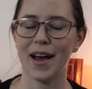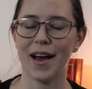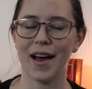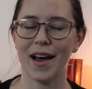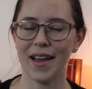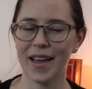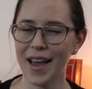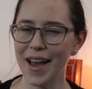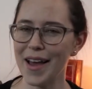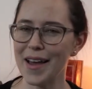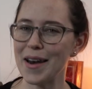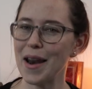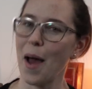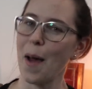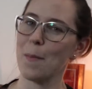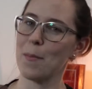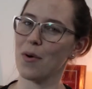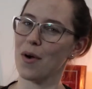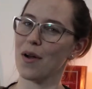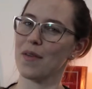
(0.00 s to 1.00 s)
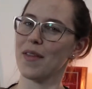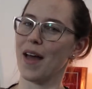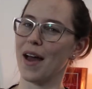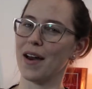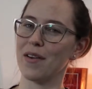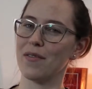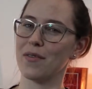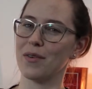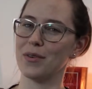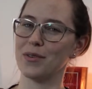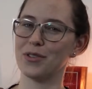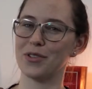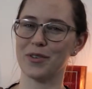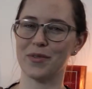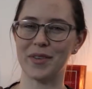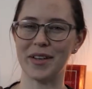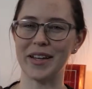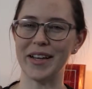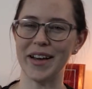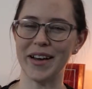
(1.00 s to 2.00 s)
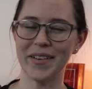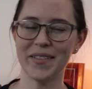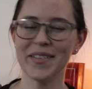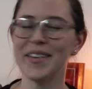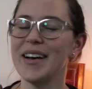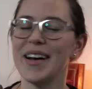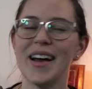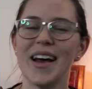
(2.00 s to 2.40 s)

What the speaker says: Again, more on that in a future video.